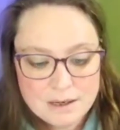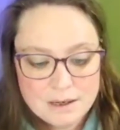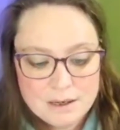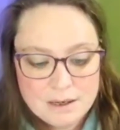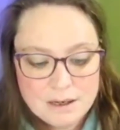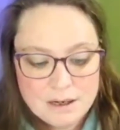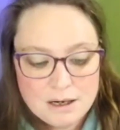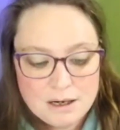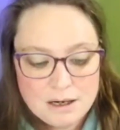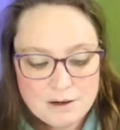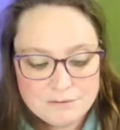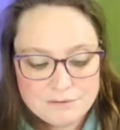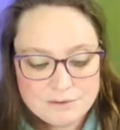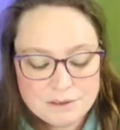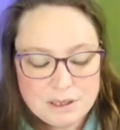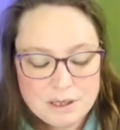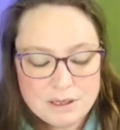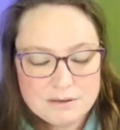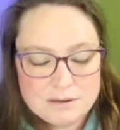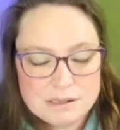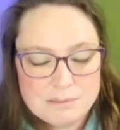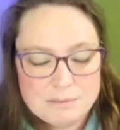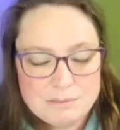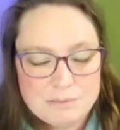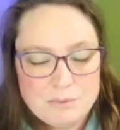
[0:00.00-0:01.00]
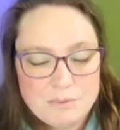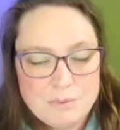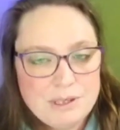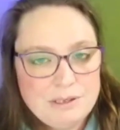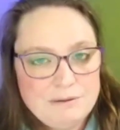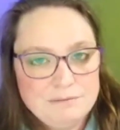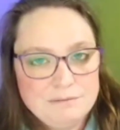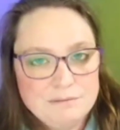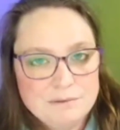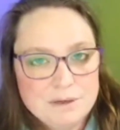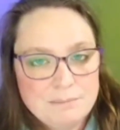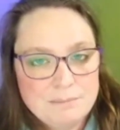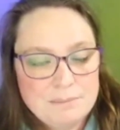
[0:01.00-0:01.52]
After last summer,
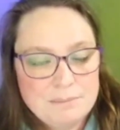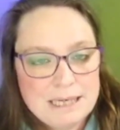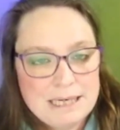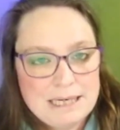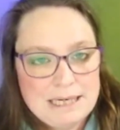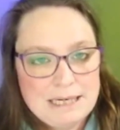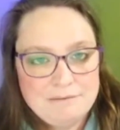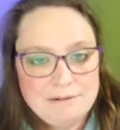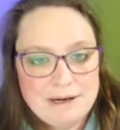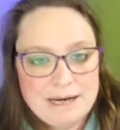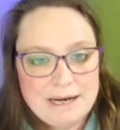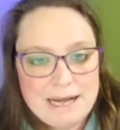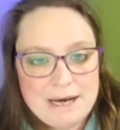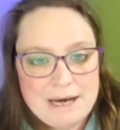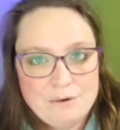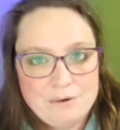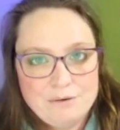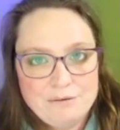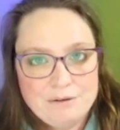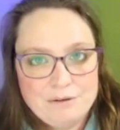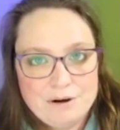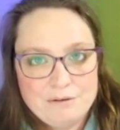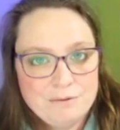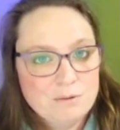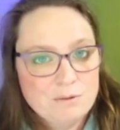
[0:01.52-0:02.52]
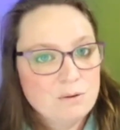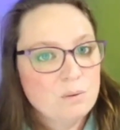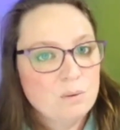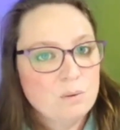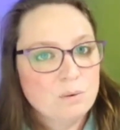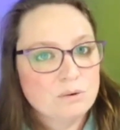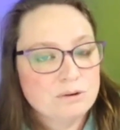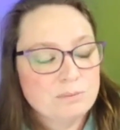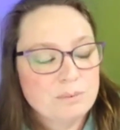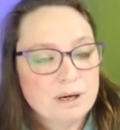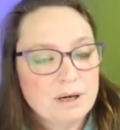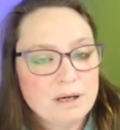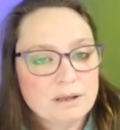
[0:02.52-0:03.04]
we completely ran out of our four
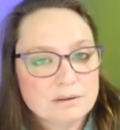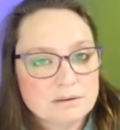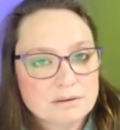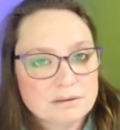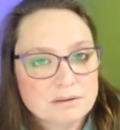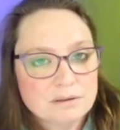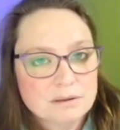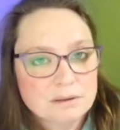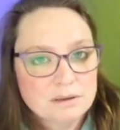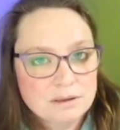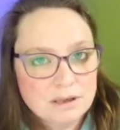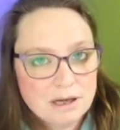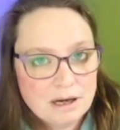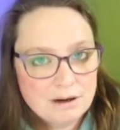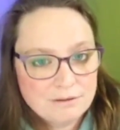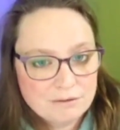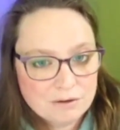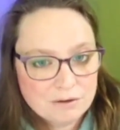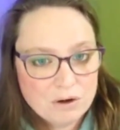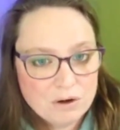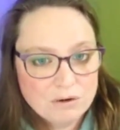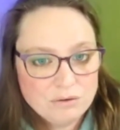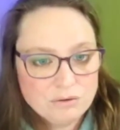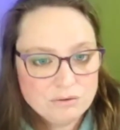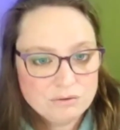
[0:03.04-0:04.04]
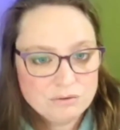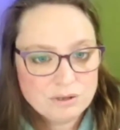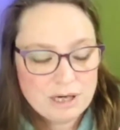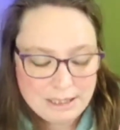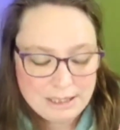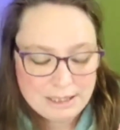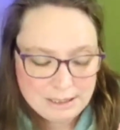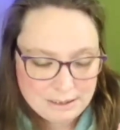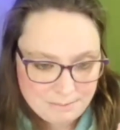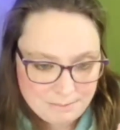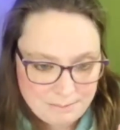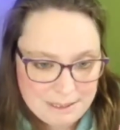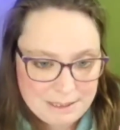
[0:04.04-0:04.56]
water butts that I've got
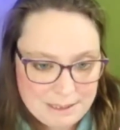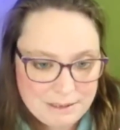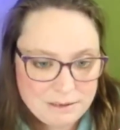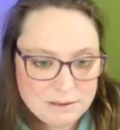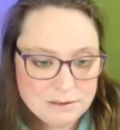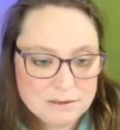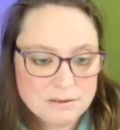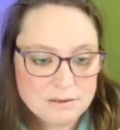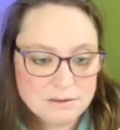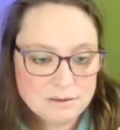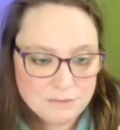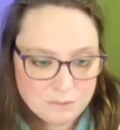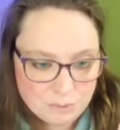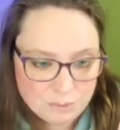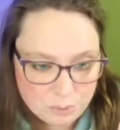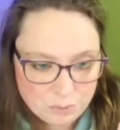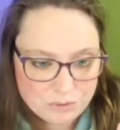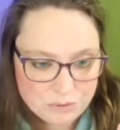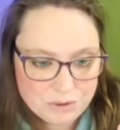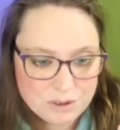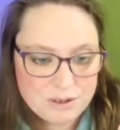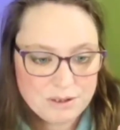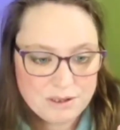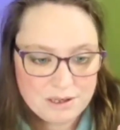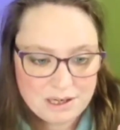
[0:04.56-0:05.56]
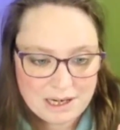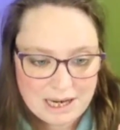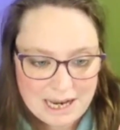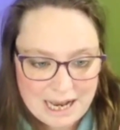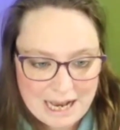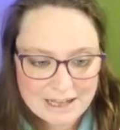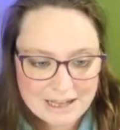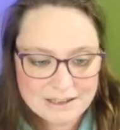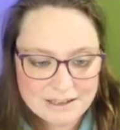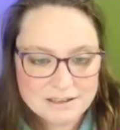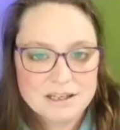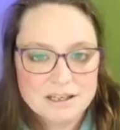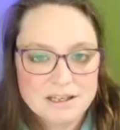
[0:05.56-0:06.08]
and bins of water that I
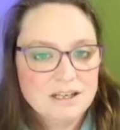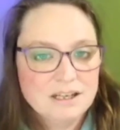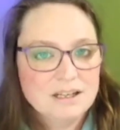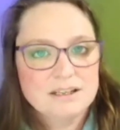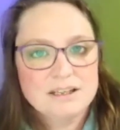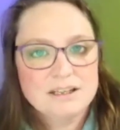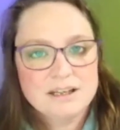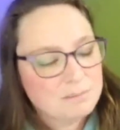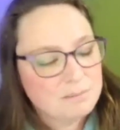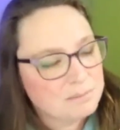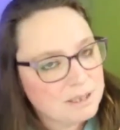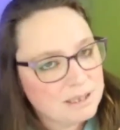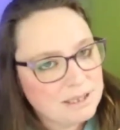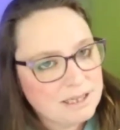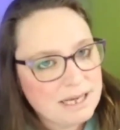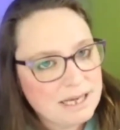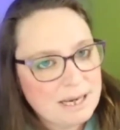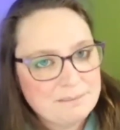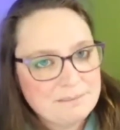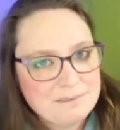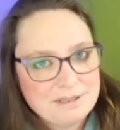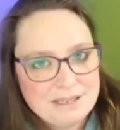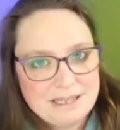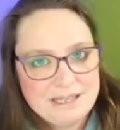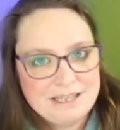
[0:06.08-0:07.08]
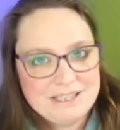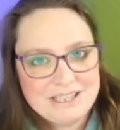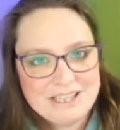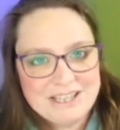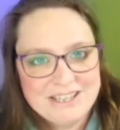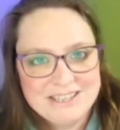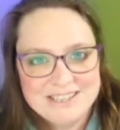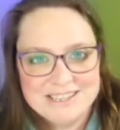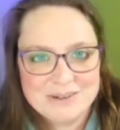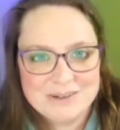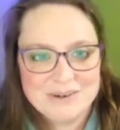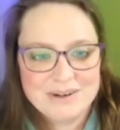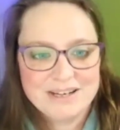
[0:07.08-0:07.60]
had completely
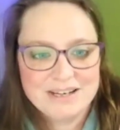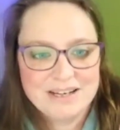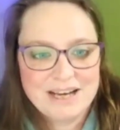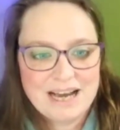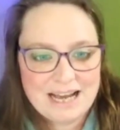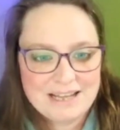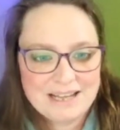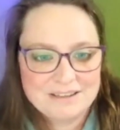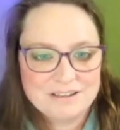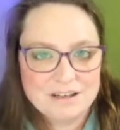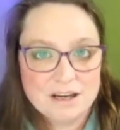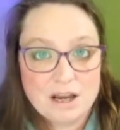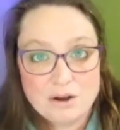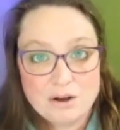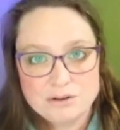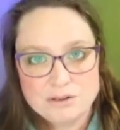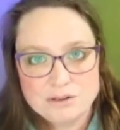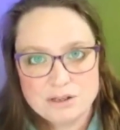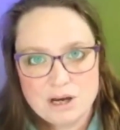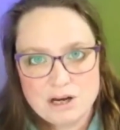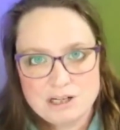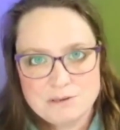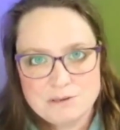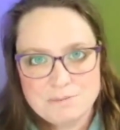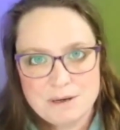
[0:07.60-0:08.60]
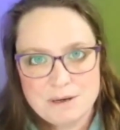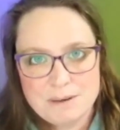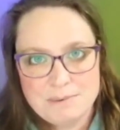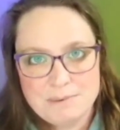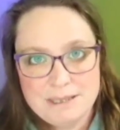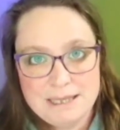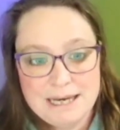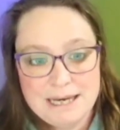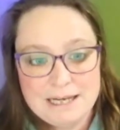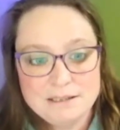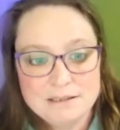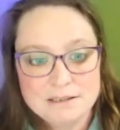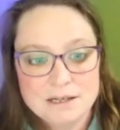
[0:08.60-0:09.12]
emptied. so I had to go to the hose pipe in
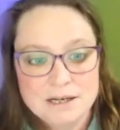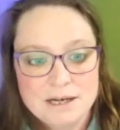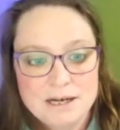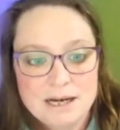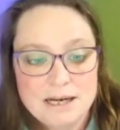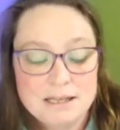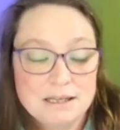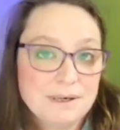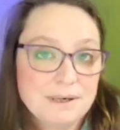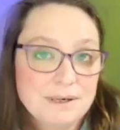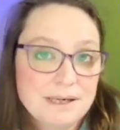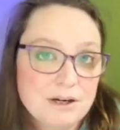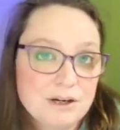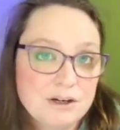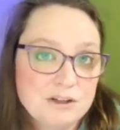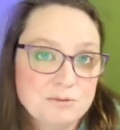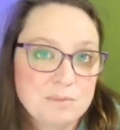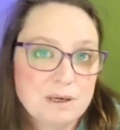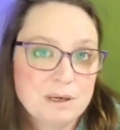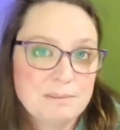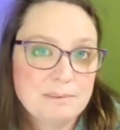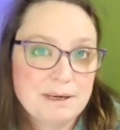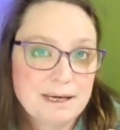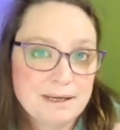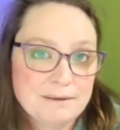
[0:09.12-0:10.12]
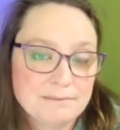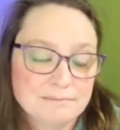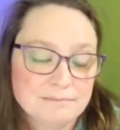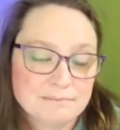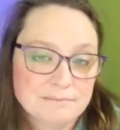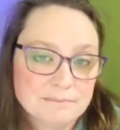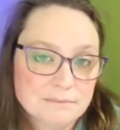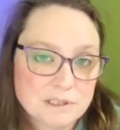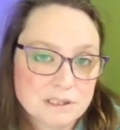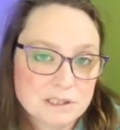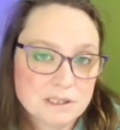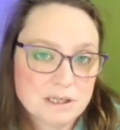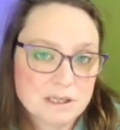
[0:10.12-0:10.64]
the end. And then we had a hose pipe ban.
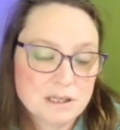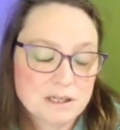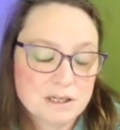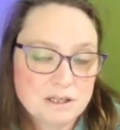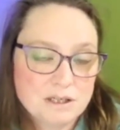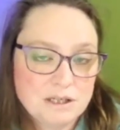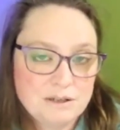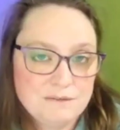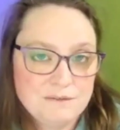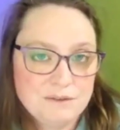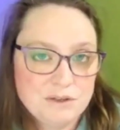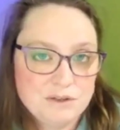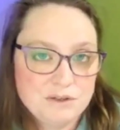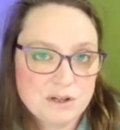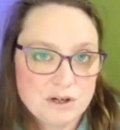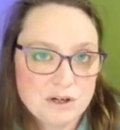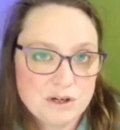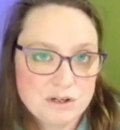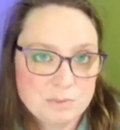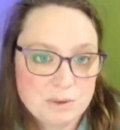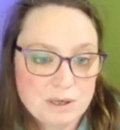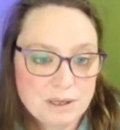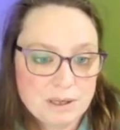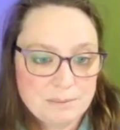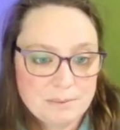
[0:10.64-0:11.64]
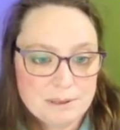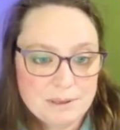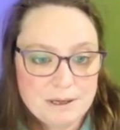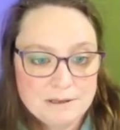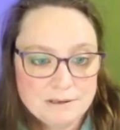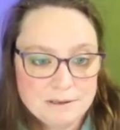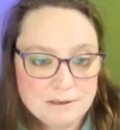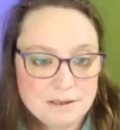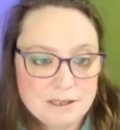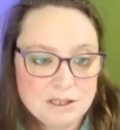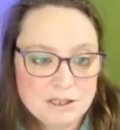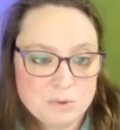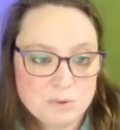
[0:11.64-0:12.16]
So then I couldn't even use the hose pipe.
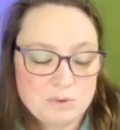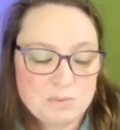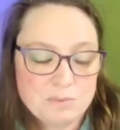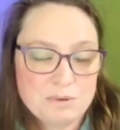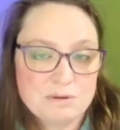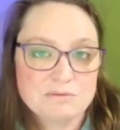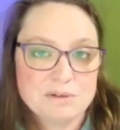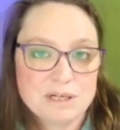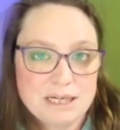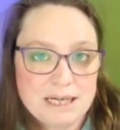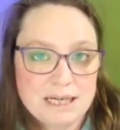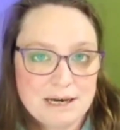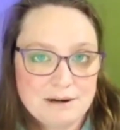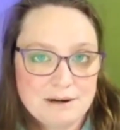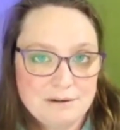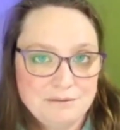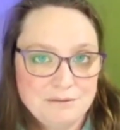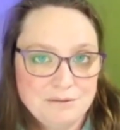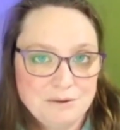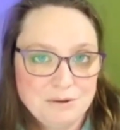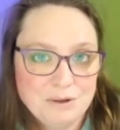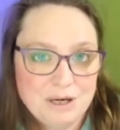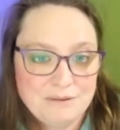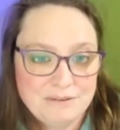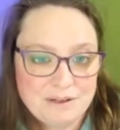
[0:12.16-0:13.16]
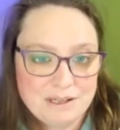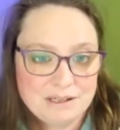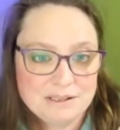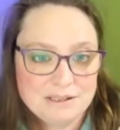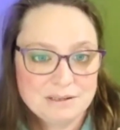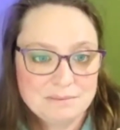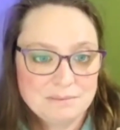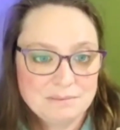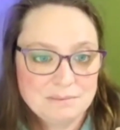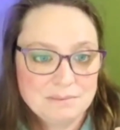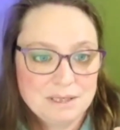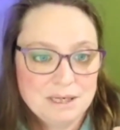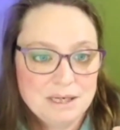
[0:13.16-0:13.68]
So this would have been really helpful having
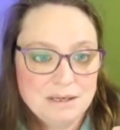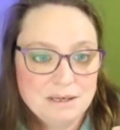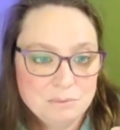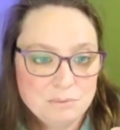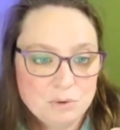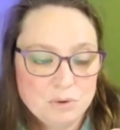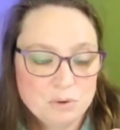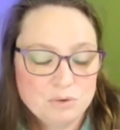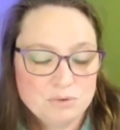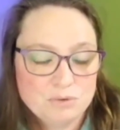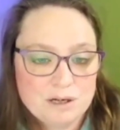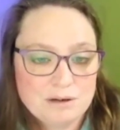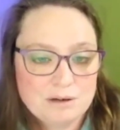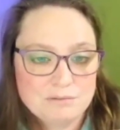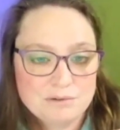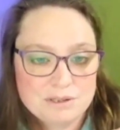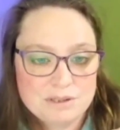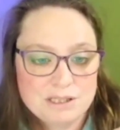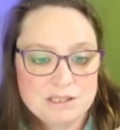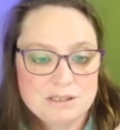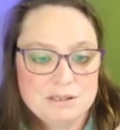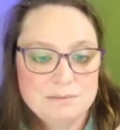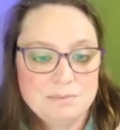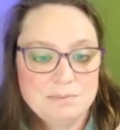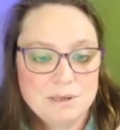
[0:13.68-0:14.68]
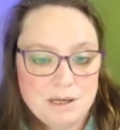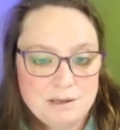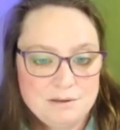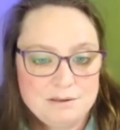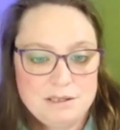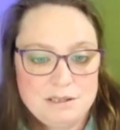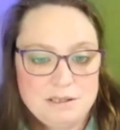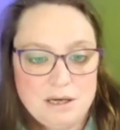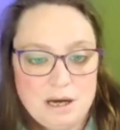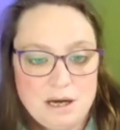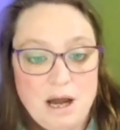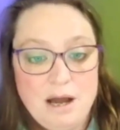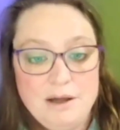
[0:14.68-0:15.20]
some more drought resistant plants
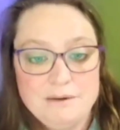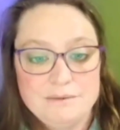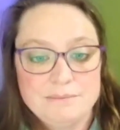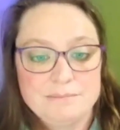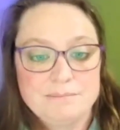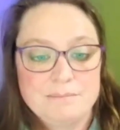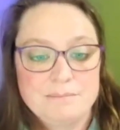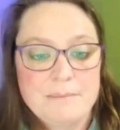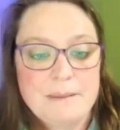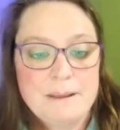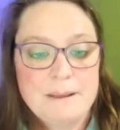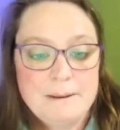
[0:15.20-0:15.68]
in the garden.